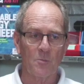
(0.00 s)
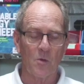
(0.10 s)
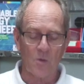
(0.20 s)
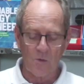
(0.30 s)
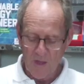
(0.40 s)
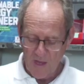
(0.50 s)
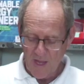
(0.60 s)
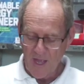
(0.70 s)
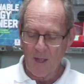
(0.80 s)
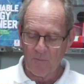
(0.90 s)
ball,
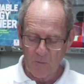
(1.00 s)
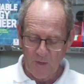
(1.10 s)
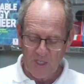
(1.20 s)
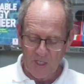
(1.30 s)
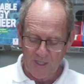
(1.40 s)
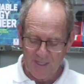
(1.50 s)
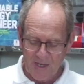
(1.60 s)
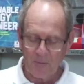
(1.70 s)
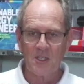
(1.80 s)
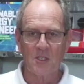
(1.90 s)
which
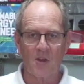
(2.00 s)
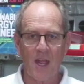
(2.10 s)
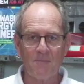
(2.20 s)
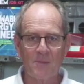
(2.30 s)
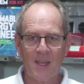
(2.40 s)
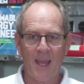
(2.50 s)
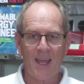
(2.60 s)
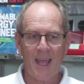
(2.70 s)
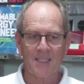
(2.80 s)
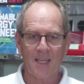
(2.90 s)
is great
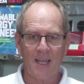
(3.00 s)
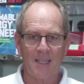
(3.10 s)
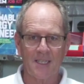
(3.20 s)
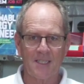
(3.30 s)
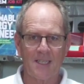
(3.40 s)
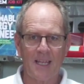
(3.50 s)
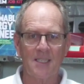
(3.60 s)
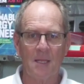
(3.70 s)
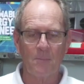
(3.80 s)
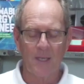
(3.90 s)
as a
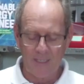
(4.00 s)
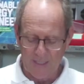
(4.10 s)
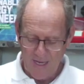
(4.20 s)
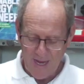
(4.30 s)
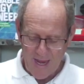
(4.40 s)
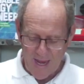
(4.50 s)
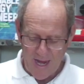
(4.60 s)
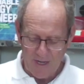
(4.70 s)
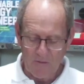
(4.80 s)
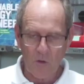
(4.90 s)
testing piece,
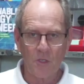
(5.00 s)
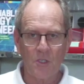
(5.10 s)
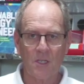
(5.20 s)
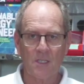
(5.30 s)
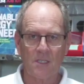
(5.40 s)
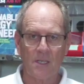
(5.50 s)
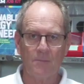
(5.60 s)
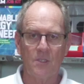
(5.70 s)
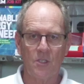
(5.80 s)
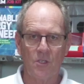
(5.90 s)
and of course you can
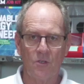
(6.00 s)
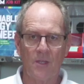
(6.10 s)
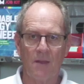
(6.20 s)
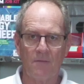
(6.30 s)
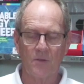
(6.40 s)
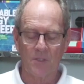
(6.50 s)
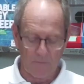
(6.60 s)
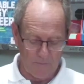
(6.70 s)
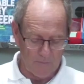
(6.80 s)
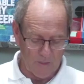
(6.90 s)
substitute that for
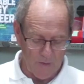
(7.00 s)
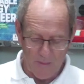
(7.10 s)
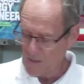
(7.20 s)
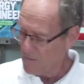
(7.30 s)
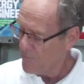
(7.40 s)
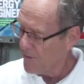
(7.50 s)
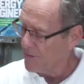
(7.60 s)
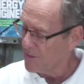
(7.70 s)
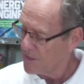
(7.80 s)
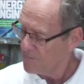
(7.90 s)
some other
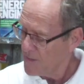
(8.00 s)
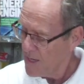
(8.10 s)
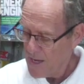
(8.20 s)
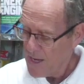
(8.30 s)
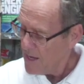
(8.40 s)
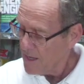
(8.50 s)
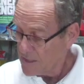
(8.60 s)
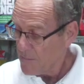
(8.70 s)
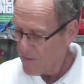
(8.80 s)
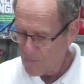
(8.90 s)
components,
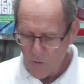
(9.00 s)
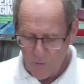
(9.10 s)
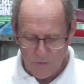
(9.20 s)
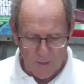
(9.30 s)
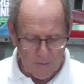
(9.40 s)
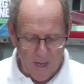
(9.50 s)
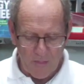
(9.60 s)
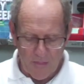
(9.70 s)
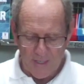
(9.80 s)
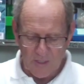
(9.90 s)
some other balls
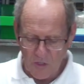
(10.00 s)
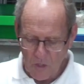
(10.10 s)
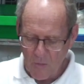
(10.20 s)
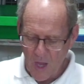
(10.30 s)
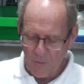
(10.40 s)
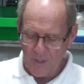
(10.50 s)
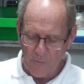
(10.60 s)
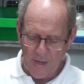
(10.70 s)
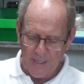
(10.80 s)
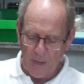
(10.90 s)
and things that you might want
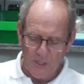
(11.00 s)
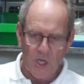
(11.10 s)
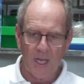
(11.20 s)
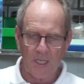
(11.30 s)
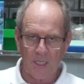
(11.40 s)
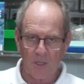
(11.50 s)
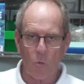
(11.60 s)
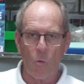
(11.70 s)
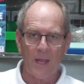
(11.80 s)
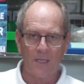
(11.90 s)
to end up changing the
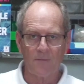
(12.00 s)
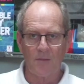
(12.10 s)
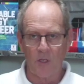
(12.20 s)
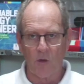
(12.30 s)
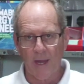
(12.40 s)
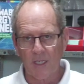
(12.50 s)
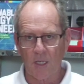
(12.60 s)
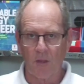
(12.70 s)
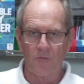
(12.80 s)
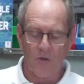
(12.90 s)
weight that you're
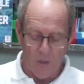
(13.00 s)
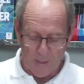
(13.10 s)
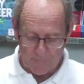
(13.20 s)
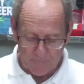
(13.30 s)
actually throwing.